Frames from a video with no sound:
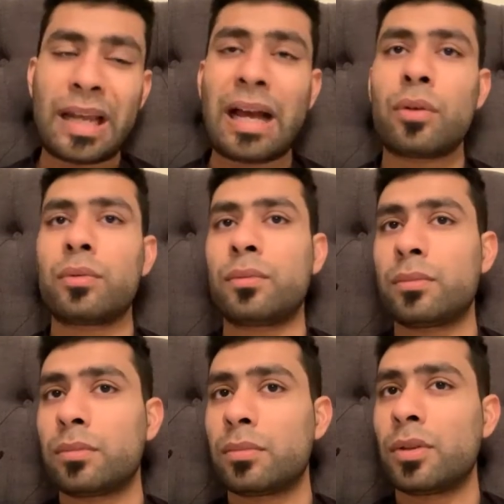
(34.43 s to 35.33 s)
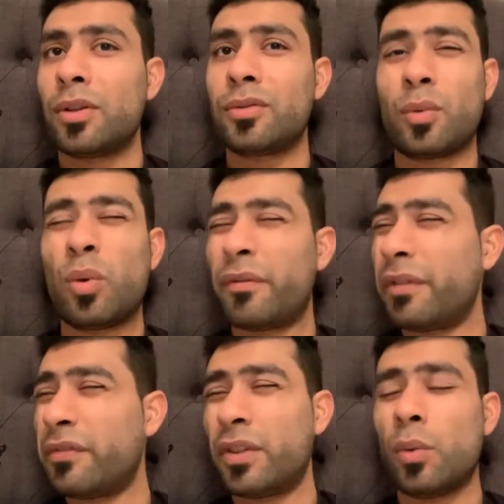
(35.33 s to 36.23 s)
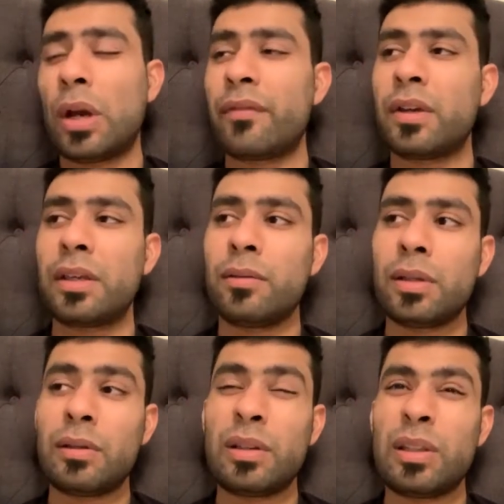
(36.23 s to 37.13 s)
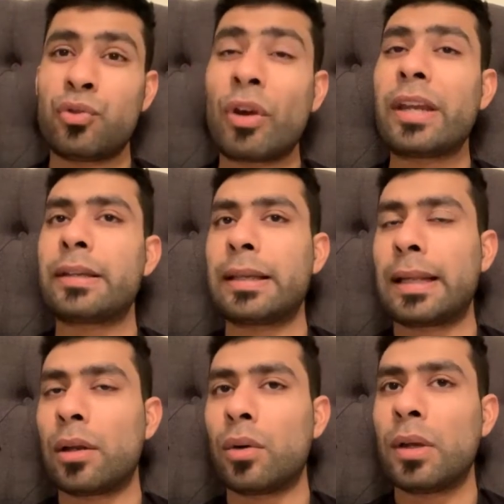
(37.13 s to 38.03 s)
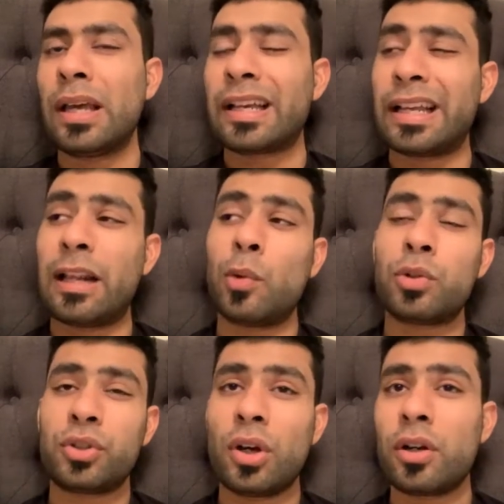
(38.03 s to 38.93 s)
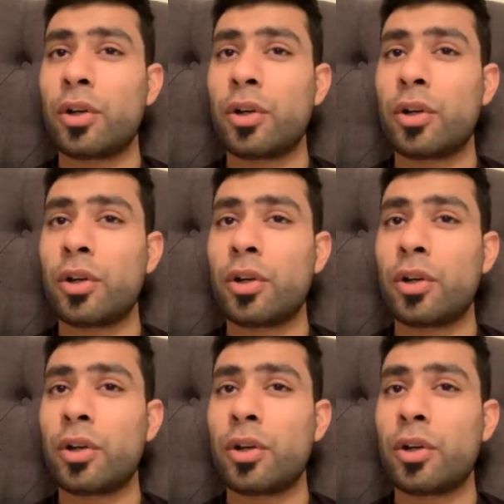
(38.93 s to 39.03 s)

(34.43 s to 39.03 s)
down, you know, to one fifty or whatever. He, he, he drained Canelo. Canelo was young,